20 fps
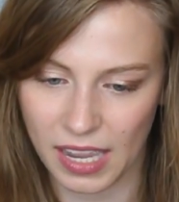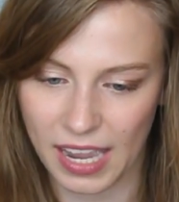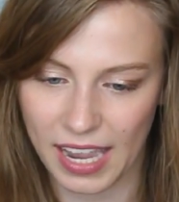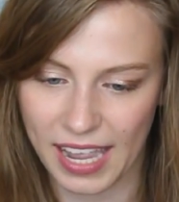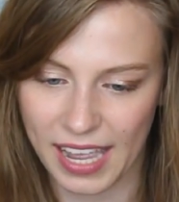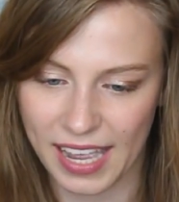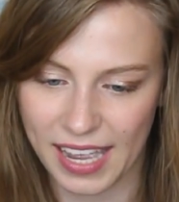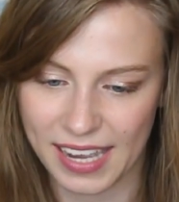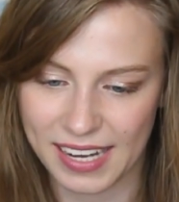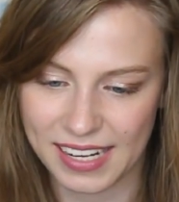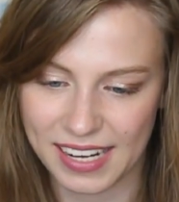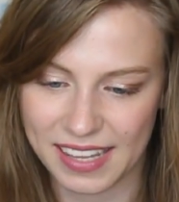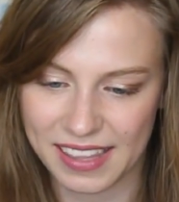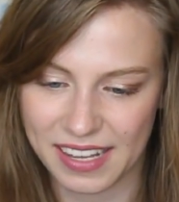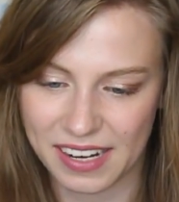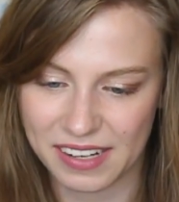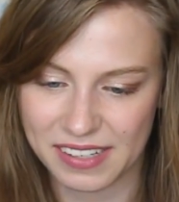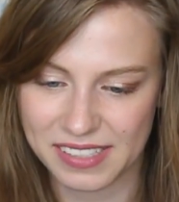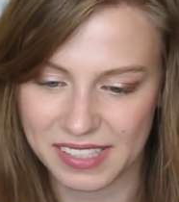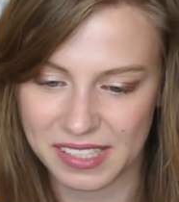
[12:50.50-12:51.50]
And
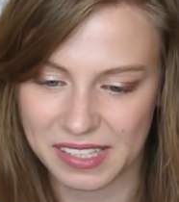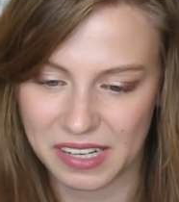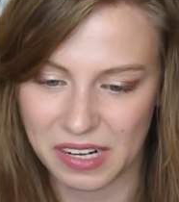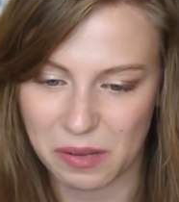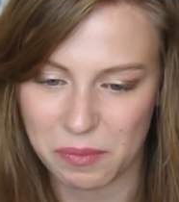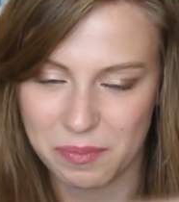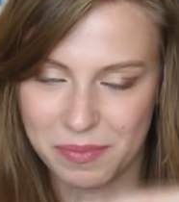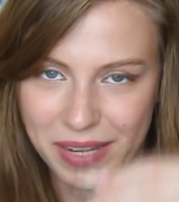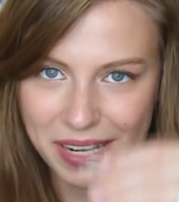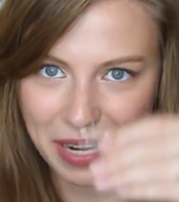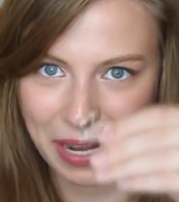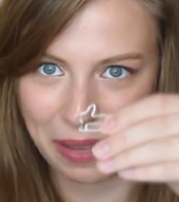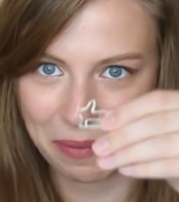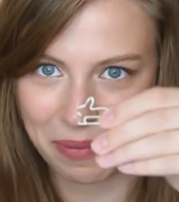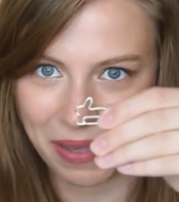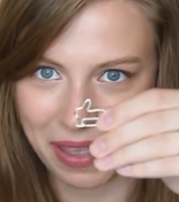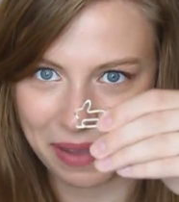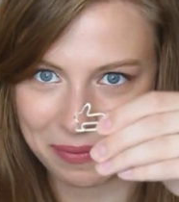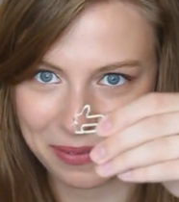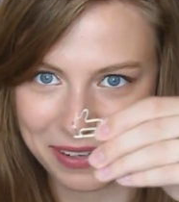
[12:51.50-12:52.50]
there's a little bunny
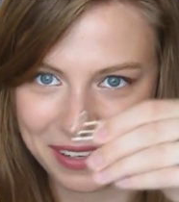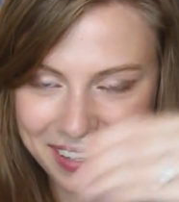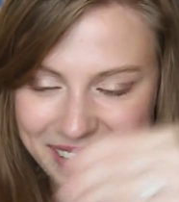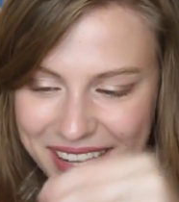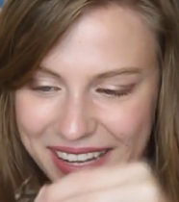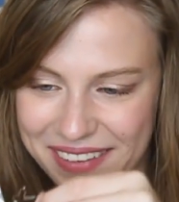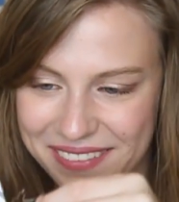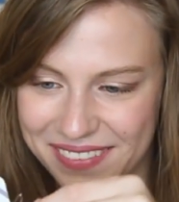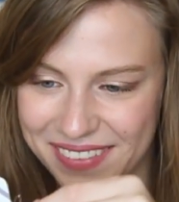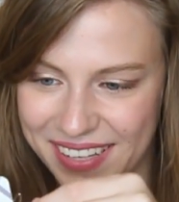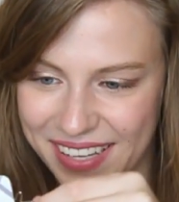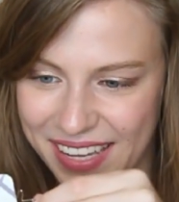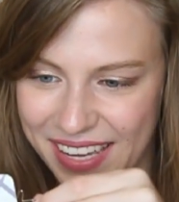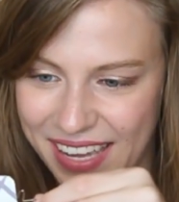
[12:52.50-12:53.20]
paper clip.